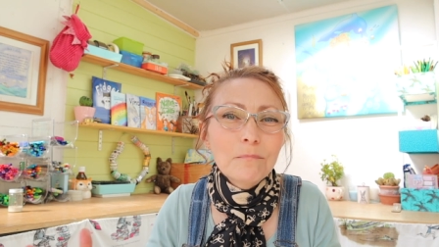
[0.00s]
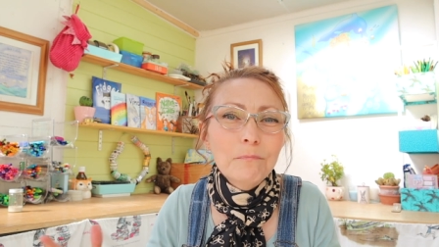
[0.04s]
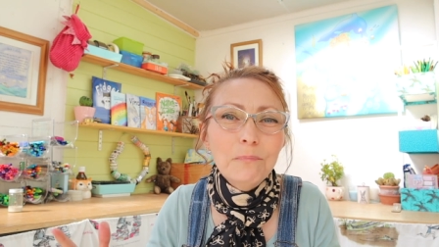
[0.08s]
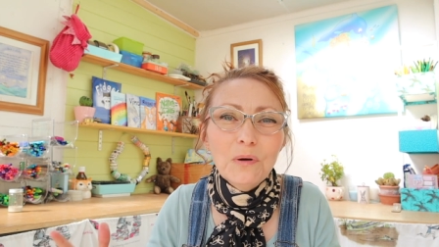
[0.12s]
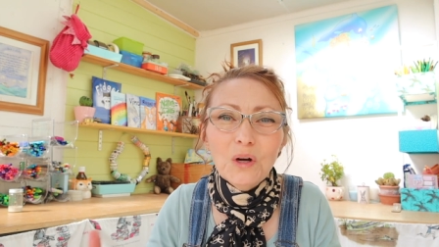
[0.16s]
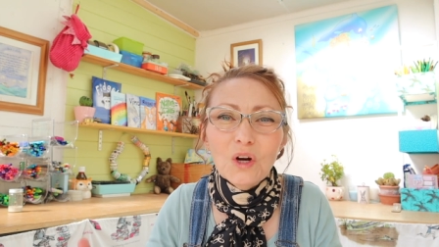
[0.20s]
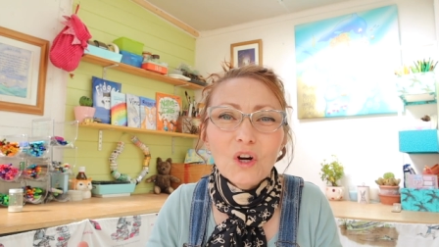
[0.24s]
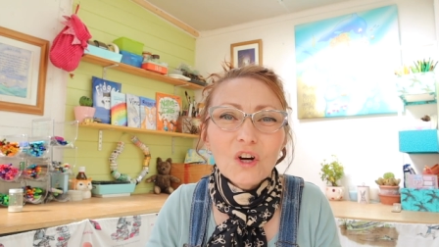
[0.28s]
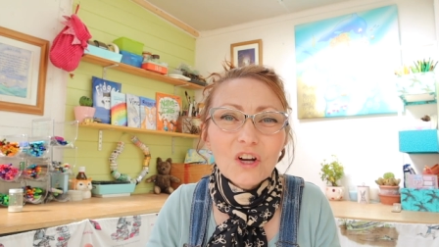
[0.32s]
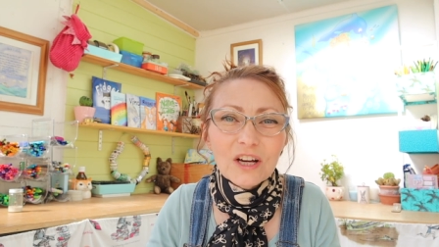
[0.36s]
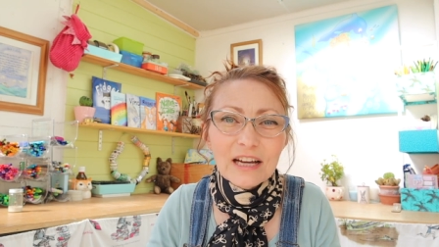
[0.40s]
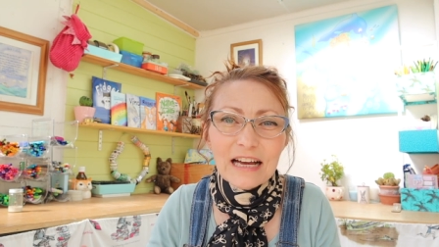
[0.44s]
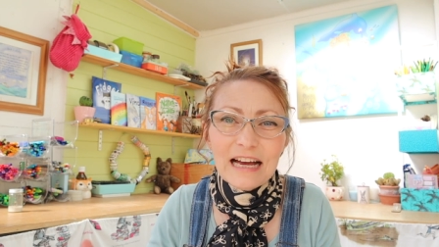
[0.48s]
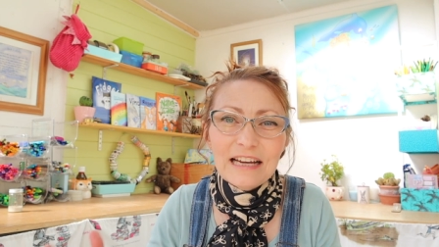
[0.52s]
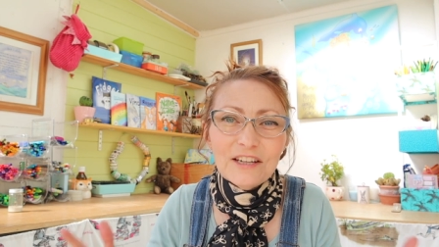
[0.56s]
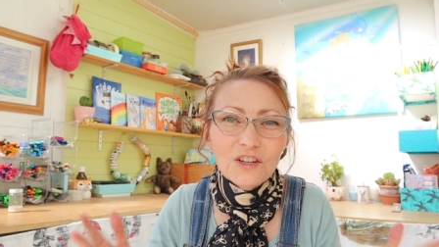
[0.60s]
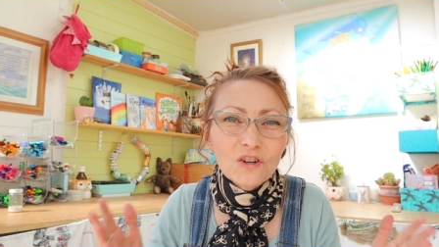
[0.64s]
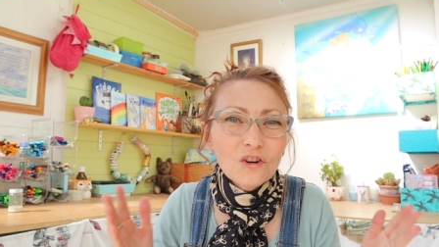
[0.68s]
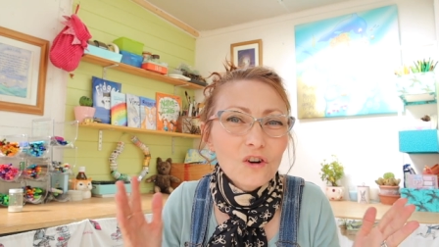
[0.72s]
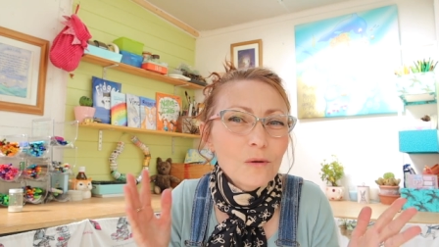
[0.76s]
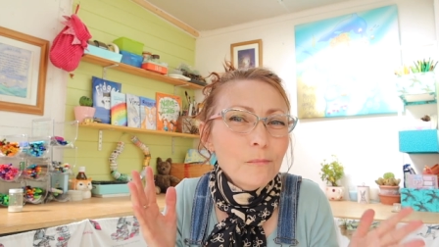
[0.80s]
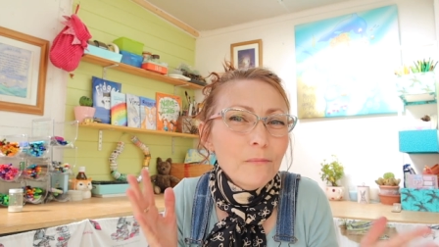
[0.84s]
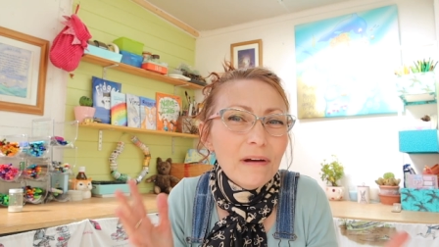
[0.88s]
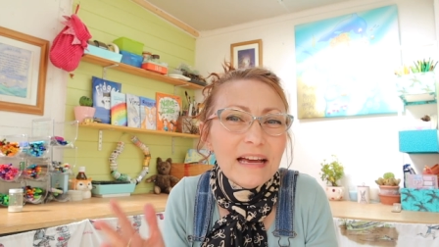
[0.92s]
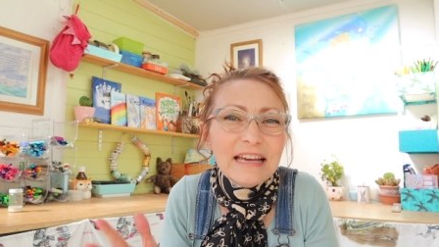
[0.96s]
book and
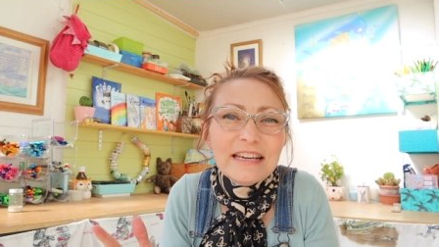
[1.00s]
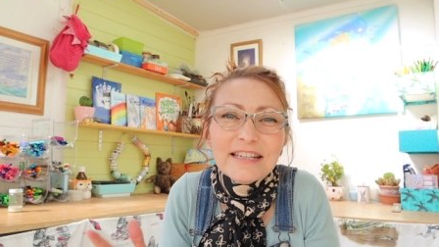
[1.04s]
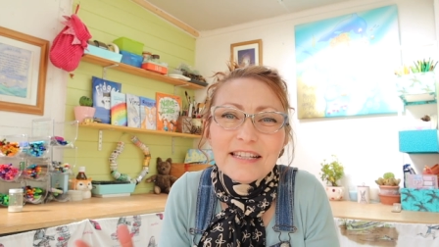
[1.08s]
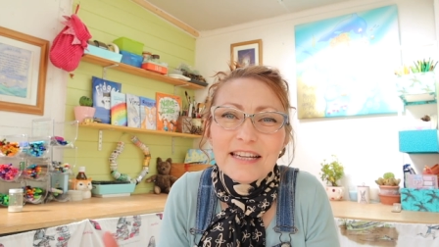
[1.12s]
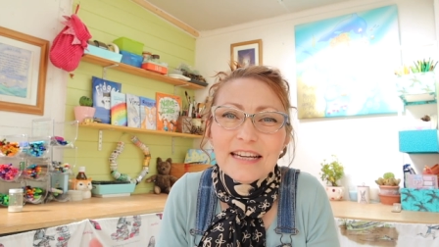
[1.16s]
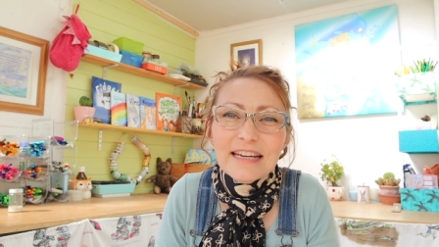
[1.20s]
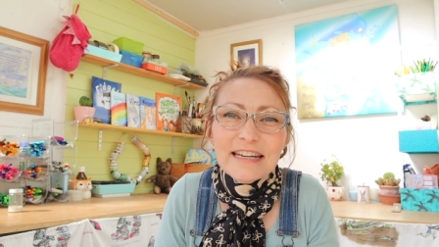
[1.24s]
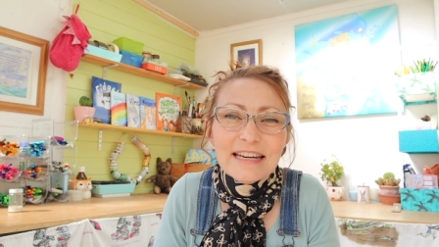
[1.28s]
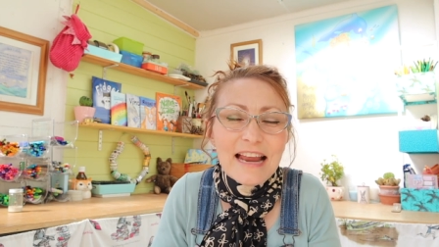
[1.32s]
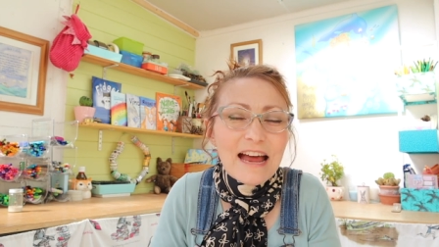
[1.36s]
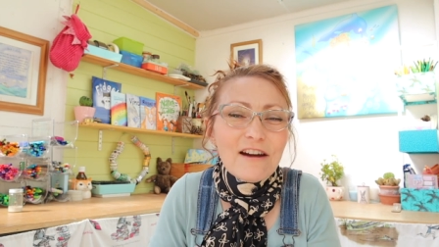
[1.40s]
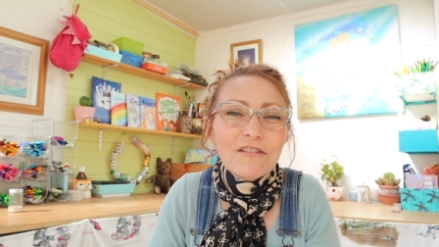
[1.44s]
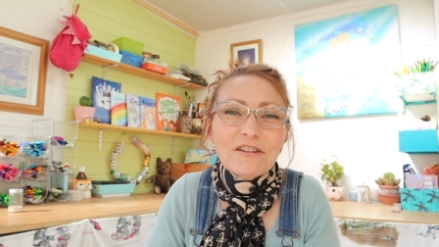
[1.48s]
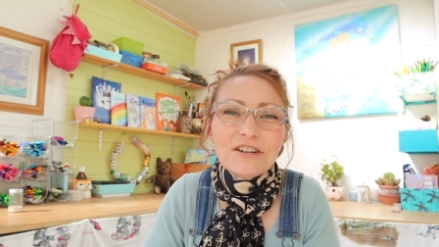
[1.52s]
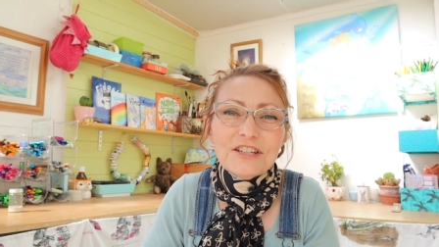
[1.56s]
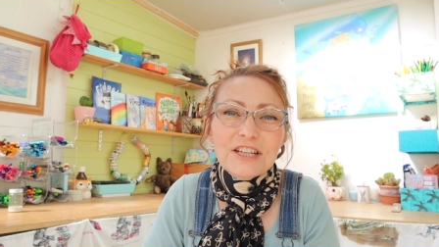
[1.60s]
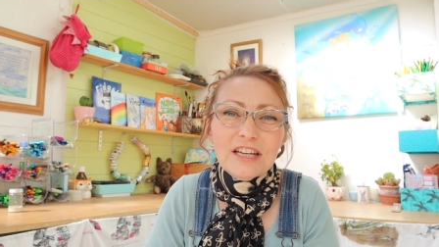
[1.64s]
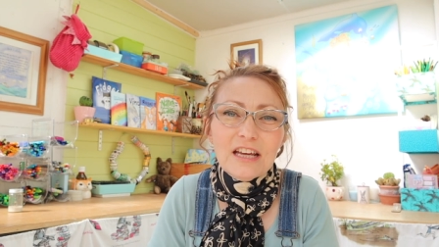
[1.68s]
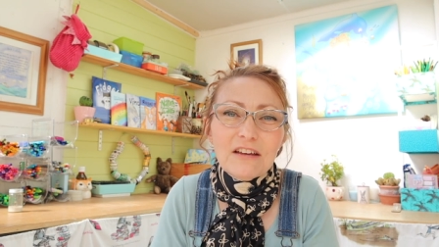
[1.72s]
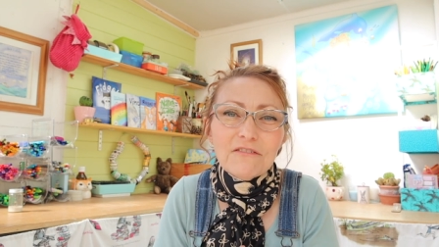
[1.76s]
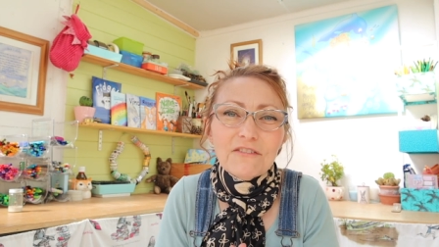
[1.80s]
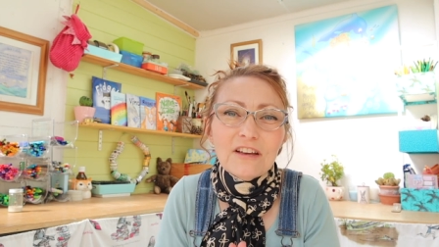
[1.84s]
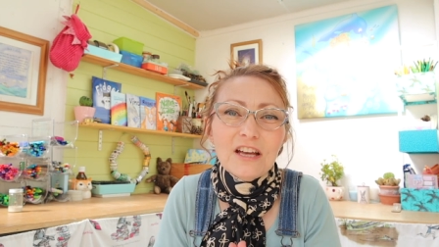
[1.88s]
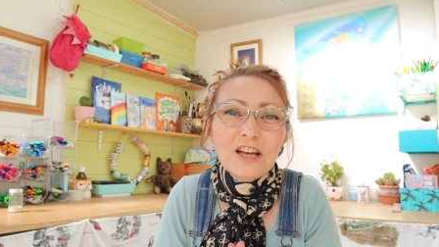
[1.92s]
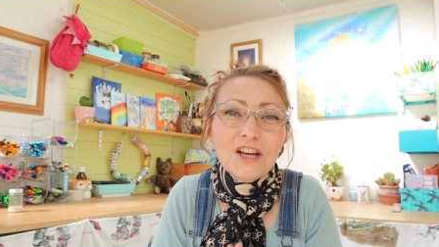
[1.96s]
your amazing
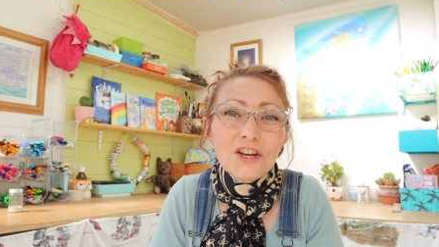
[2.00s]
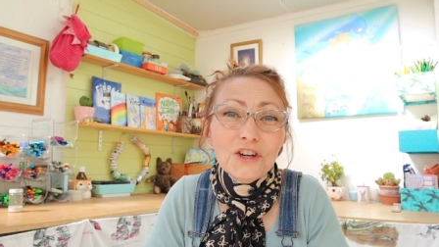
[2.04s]
narrative,